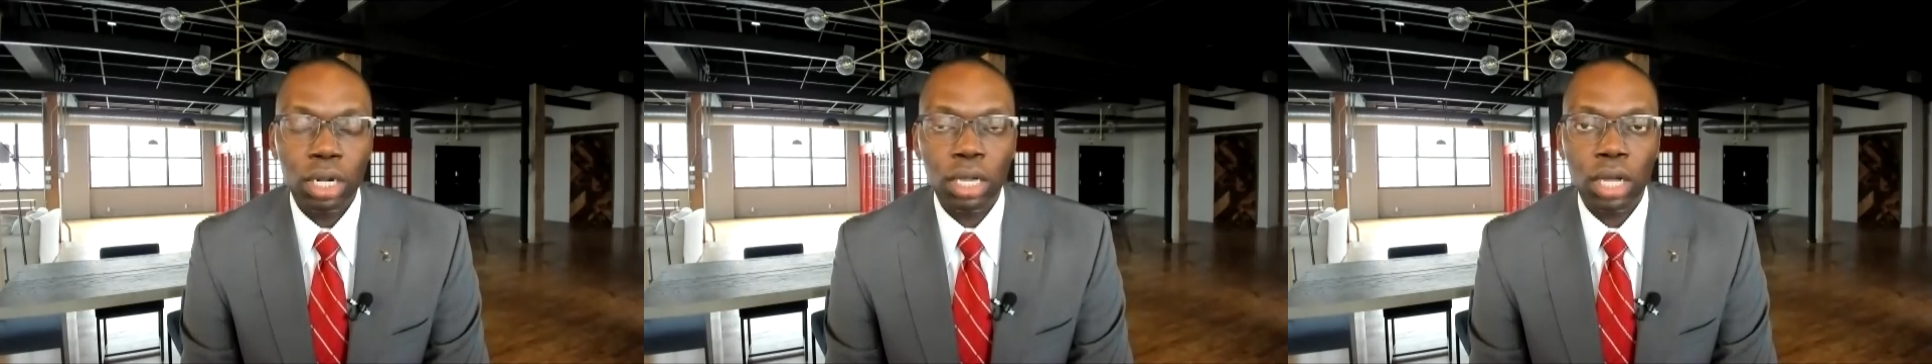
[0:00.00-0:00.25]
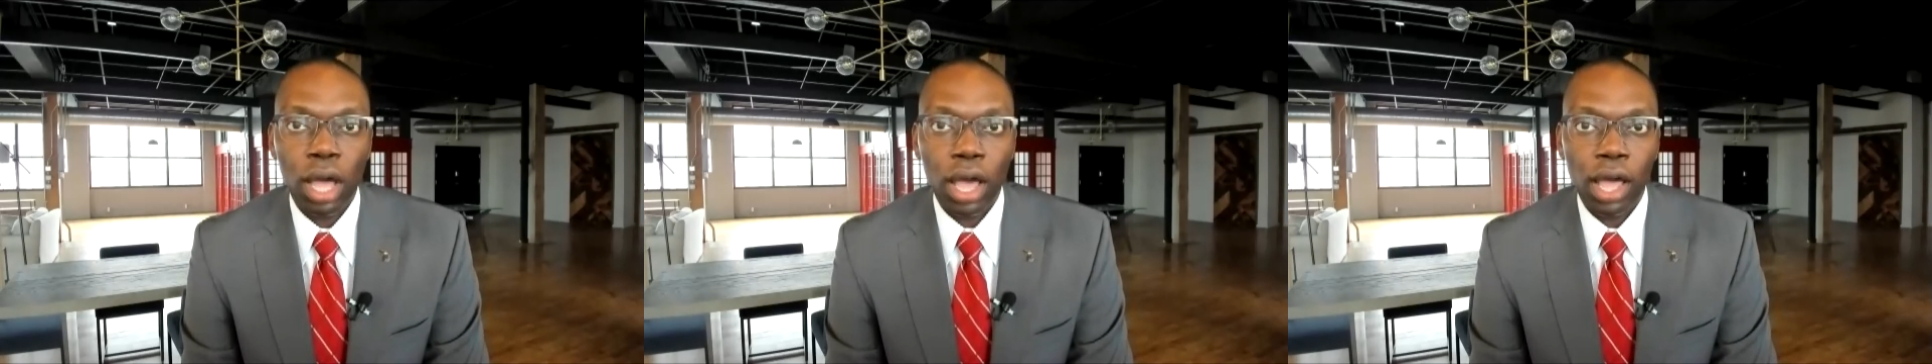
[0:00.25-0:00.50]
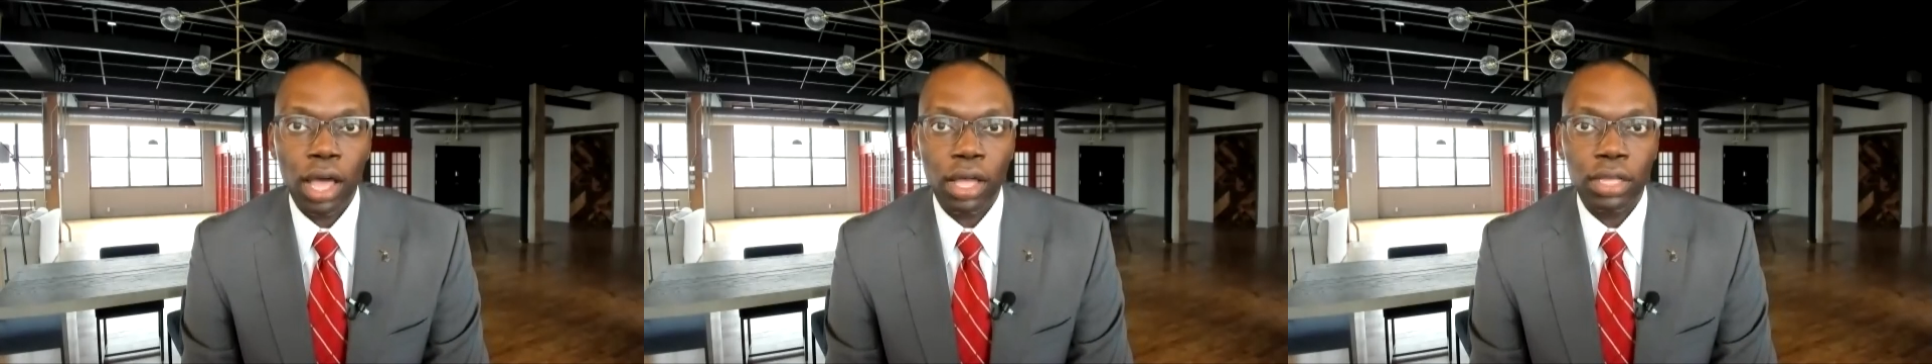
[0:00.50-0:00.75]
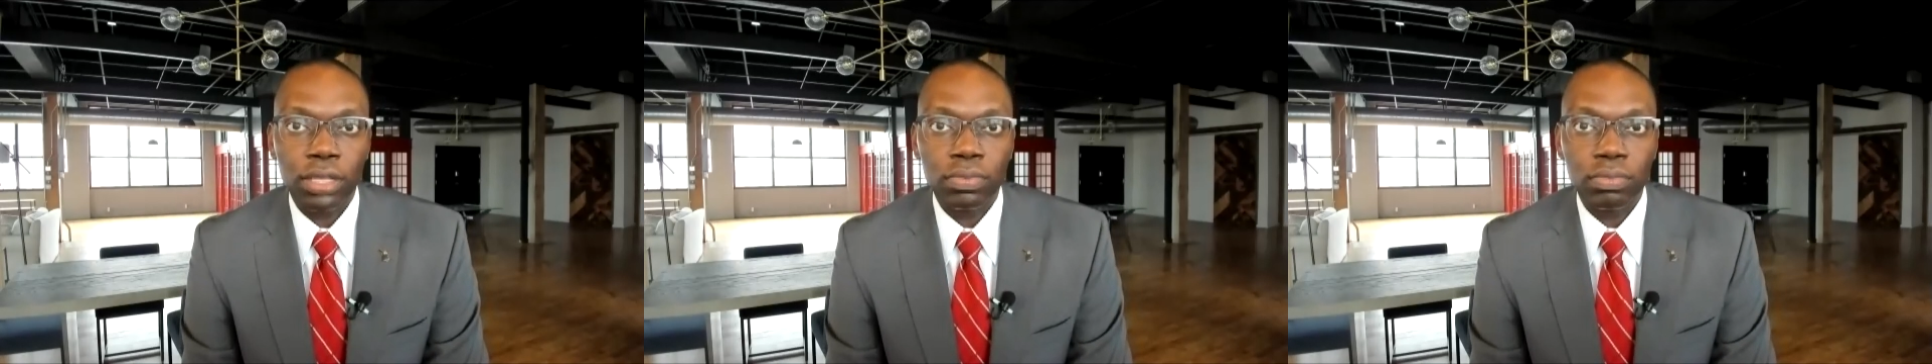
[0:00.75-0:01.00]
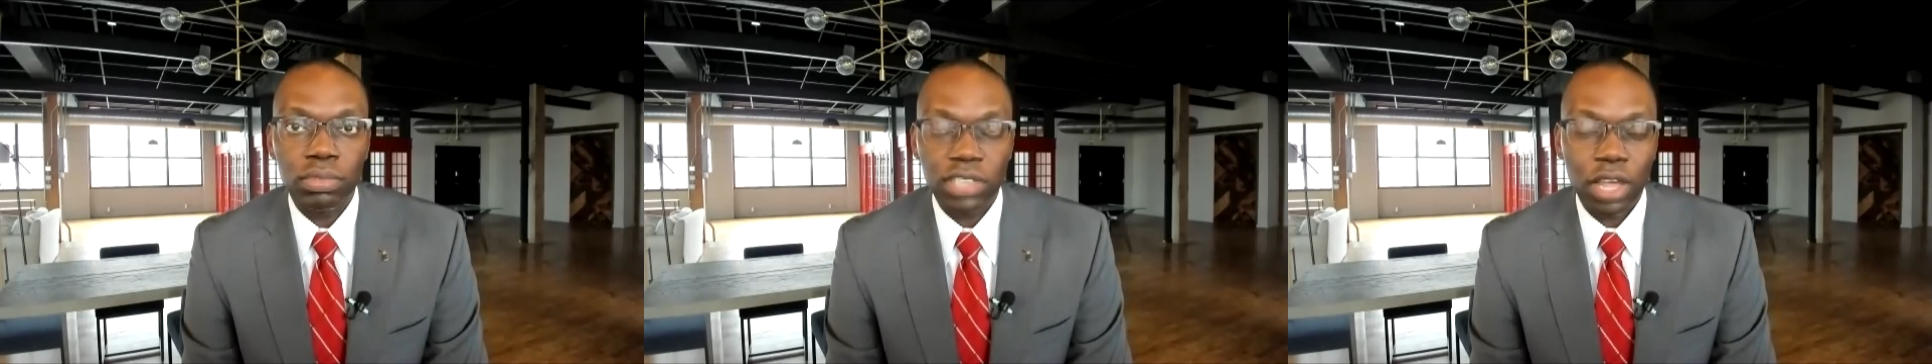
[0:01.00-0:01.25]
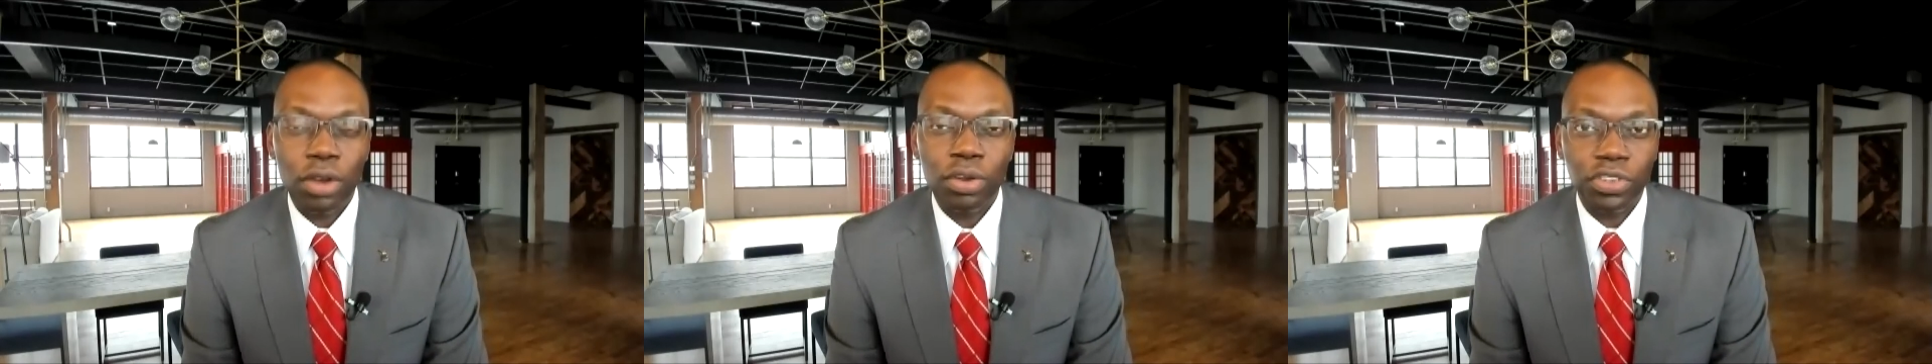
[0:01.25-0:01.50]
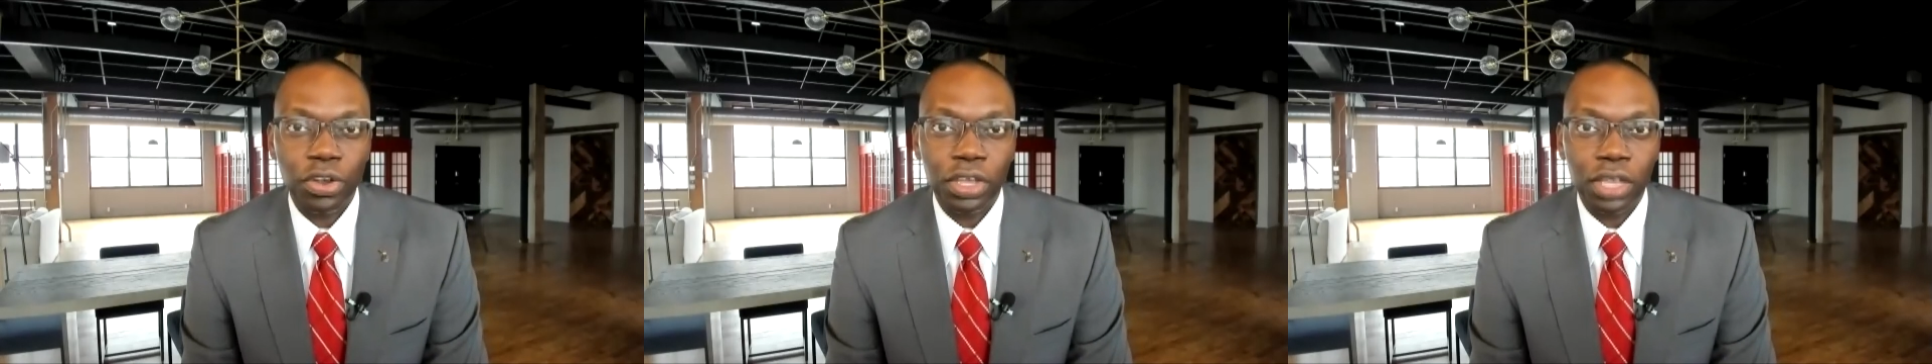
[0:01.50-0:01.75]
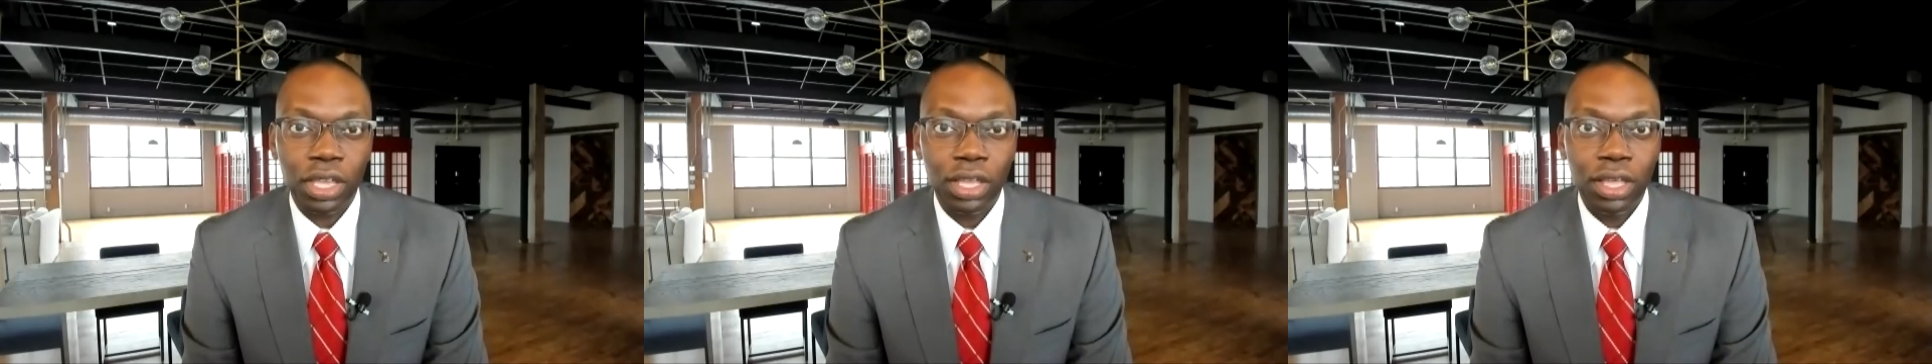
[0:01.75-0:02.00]
uh, Senator
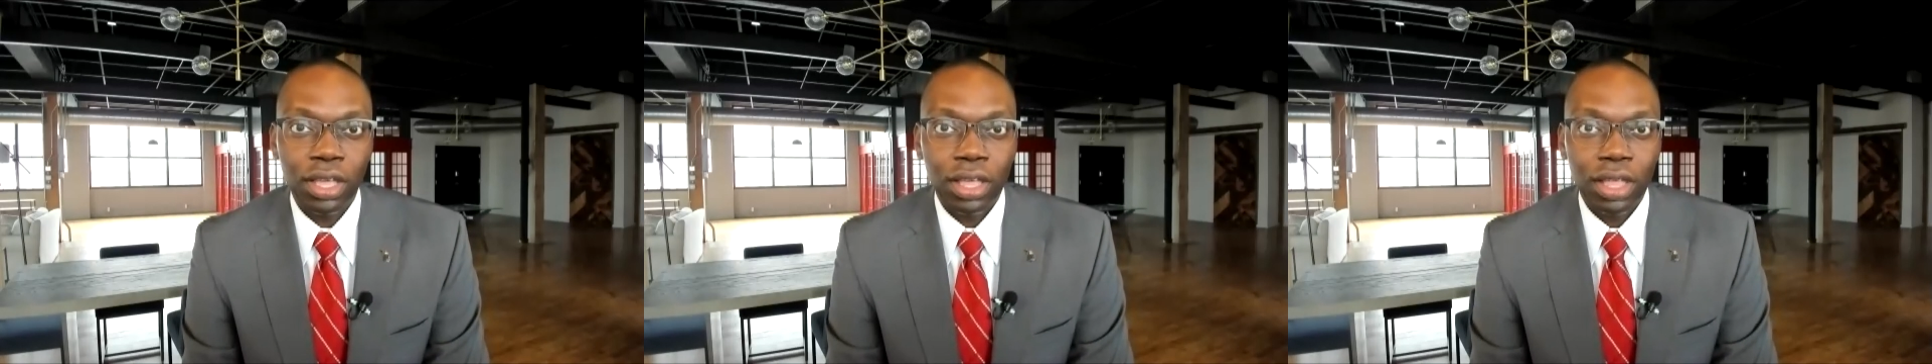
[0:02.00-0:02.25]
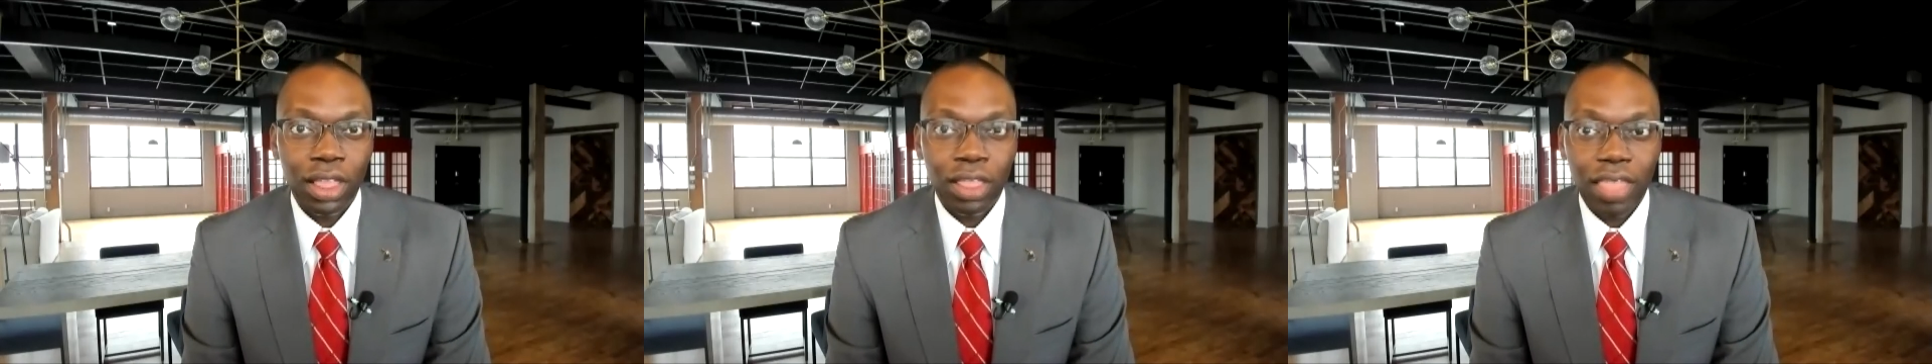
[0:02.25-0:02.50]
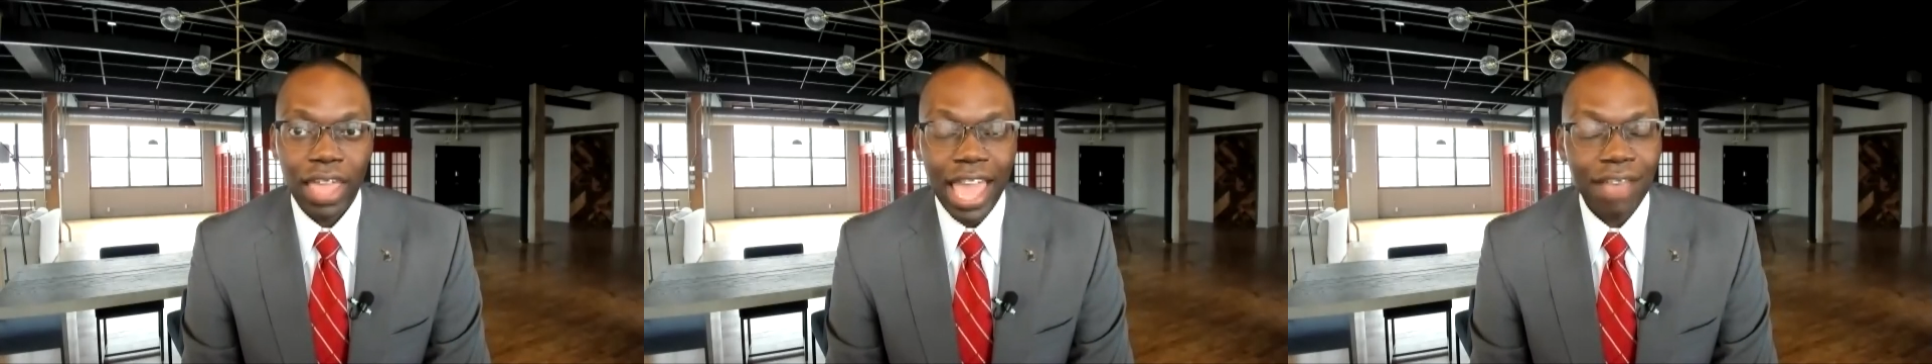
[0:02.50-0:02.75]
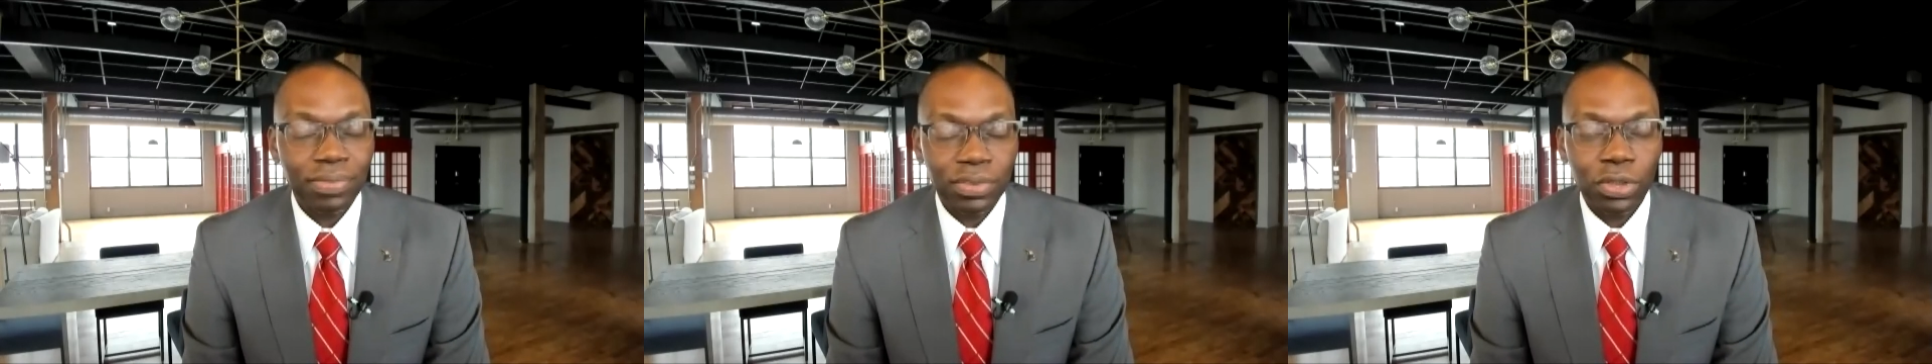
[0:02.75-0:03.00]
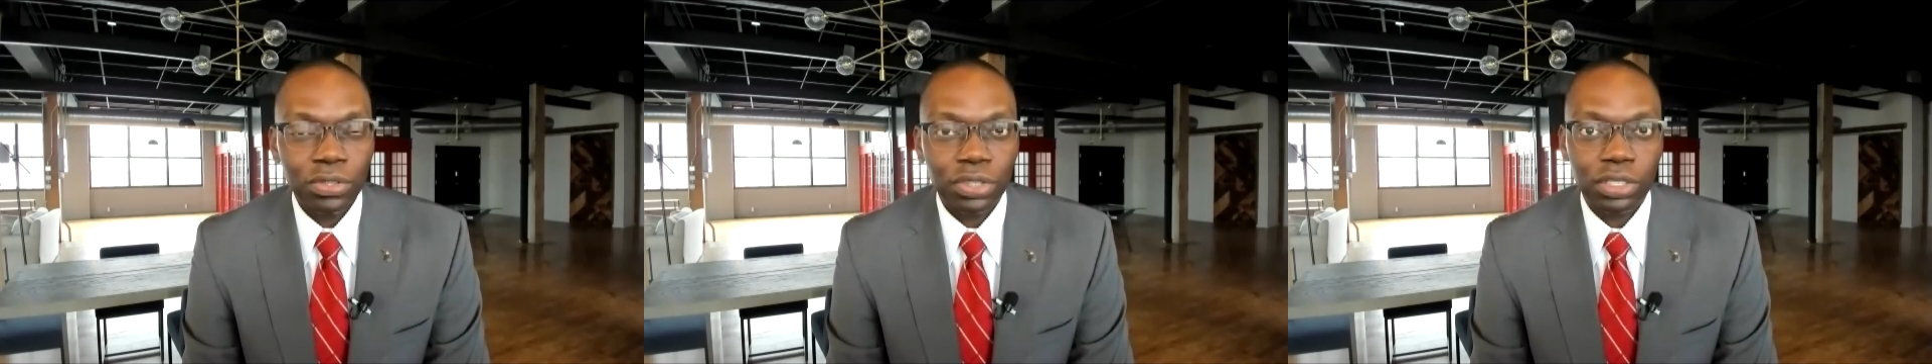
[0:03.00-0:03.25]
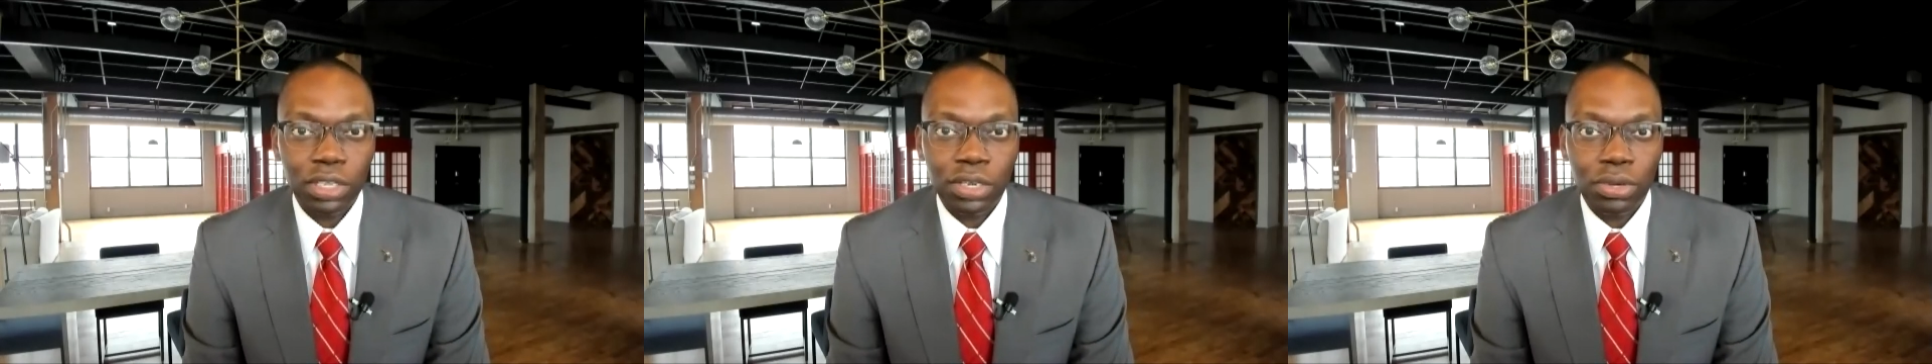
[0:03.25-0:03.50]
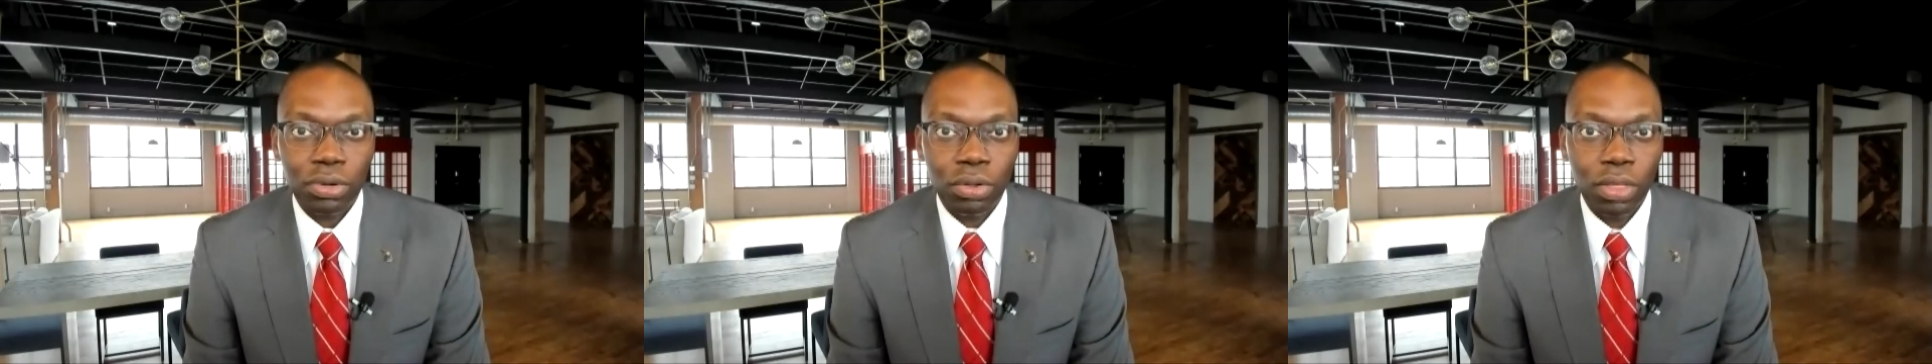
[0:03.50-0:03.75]
Shirkey, they have some soul searching to do.